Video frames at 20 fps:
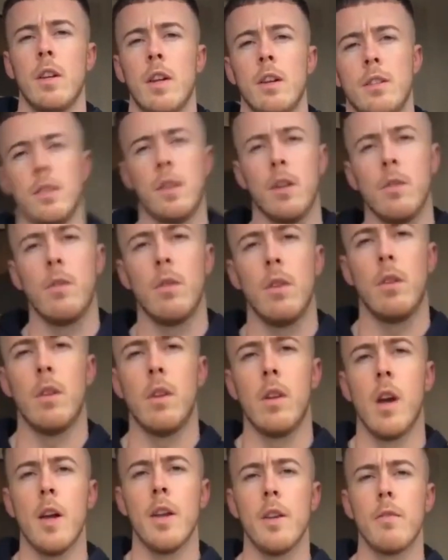so
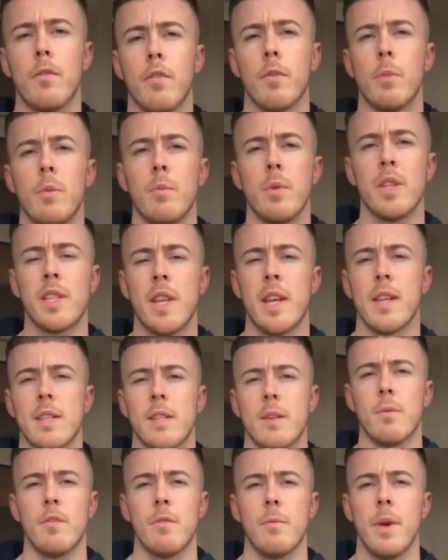learning from the mistakes
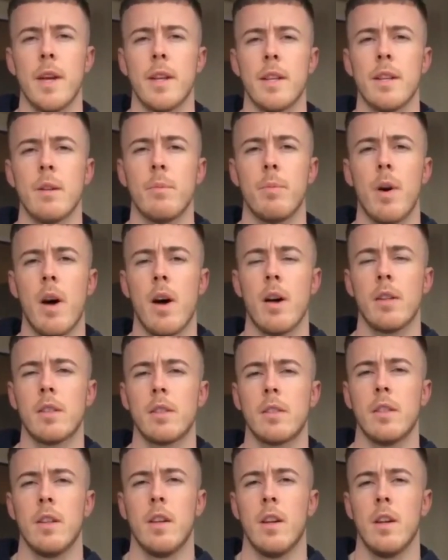that we've made in the
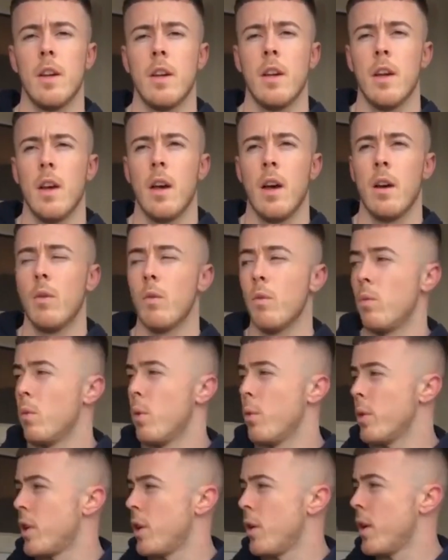past what
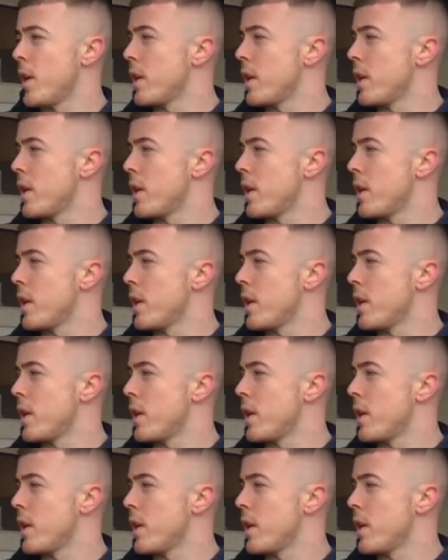we're doing